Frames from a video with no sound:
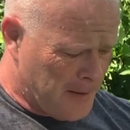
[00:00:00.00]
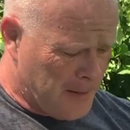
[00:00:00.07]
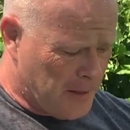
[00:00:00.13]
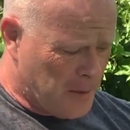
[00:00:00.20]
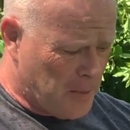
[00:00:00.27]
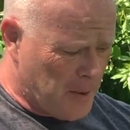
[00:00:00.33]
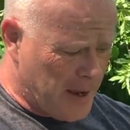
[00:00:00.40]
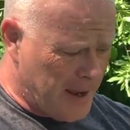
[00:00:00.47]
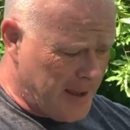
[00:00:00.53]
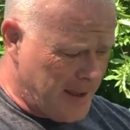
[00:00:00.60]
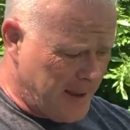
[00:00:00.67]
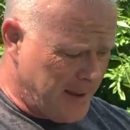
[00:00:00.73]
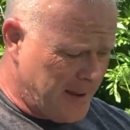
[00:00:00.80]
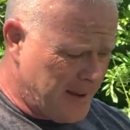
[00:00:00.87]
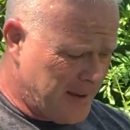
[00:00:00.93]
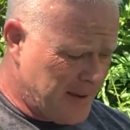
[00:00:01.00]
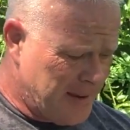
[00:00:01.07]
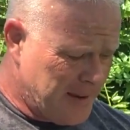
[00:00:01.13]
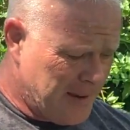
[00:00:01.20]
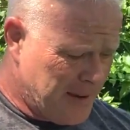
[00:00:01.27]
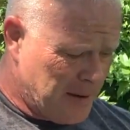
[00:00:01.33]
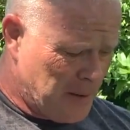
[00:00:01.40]
the way
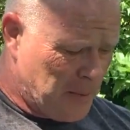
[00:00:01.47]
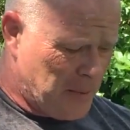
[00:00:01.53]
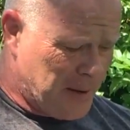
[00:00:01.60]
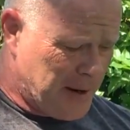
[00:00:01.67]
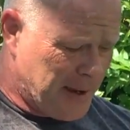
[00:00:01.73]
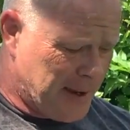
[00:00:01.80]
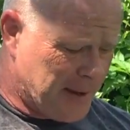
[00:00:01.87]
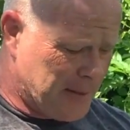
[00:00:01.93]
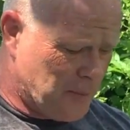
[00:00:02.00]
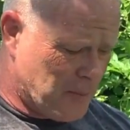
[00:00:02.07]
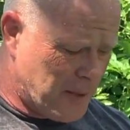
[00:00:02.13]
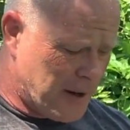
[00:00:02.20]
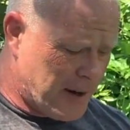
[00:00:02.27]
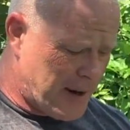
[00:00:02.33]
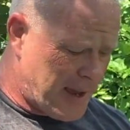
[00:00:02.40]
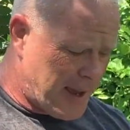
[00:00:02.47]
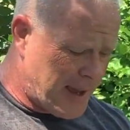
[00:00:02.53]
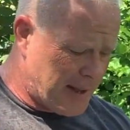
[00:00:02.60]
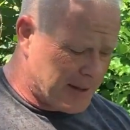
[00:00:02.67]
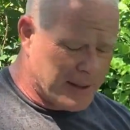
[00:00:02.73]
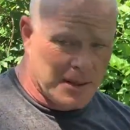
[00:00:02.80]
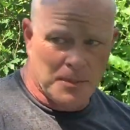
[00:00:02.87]
when I wear a
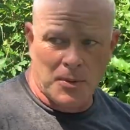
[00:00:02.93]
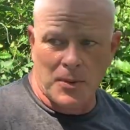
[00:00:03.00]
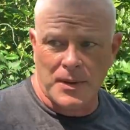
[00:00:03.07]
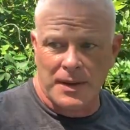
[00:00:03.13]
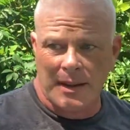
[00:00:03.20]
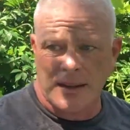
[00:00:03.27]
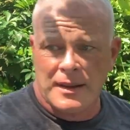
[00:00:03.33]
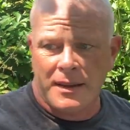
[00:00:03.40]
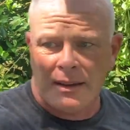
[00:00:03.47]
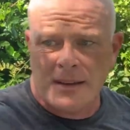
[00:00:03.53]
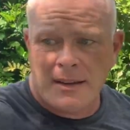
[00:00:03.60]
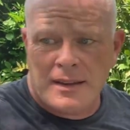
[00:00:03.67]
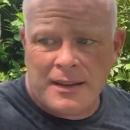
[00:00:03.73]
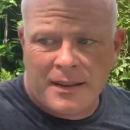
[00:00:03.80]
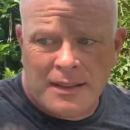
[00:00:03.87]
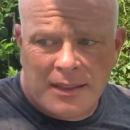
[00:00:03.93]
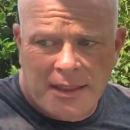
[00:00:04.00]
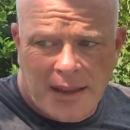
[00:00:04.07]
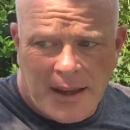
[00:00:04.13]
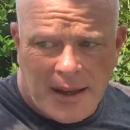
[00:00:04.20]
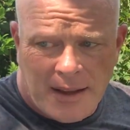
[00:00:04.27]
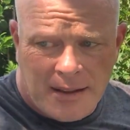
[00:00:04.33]
hat to the point
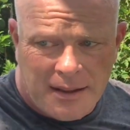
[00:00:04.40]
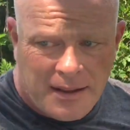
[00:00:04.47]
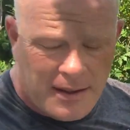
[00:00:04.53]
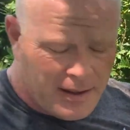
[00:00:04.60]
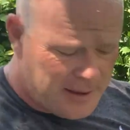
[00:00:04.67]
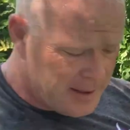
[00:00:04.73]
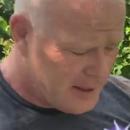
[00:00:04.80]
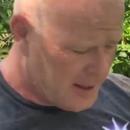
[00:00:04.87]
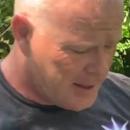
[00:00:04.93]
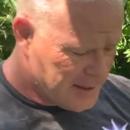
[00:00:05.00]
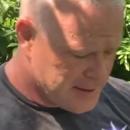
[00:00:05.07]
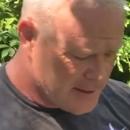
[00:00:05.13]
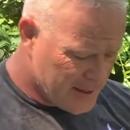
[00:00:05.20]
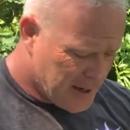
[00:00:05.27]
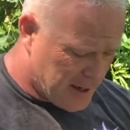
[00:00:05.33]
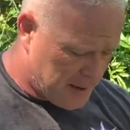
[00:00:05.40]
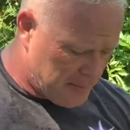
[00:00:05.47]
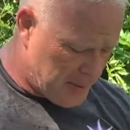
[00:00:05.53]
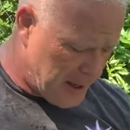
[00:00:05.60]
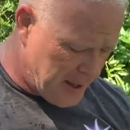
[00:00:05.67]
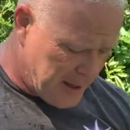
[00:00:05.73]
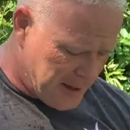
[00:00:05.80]
that the inside
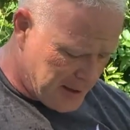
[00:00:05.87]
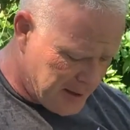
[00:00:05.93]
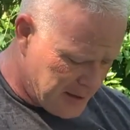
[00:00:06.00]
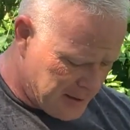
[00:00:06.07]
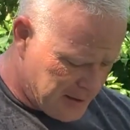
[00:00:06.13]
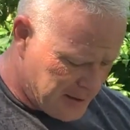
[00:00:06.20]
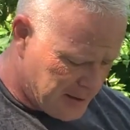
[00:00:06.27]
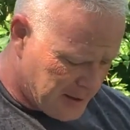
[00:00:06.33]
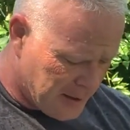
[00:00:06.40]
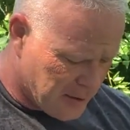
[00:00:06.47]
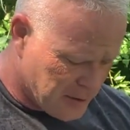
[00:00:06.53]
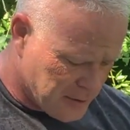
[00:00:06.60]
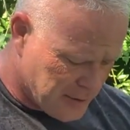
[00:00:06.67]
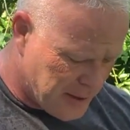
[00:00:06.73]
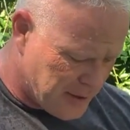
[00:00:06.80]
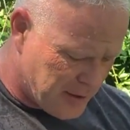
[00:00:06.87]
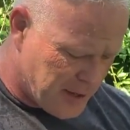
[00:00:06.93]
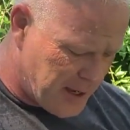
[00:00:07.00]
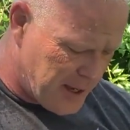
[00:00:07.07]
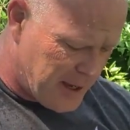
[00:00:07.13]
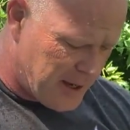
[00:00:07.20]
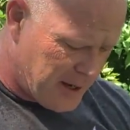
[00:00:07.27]
band that goes around your
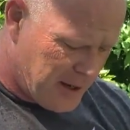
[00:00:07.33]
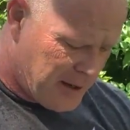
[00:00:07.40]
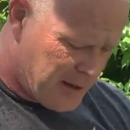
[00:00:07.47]
head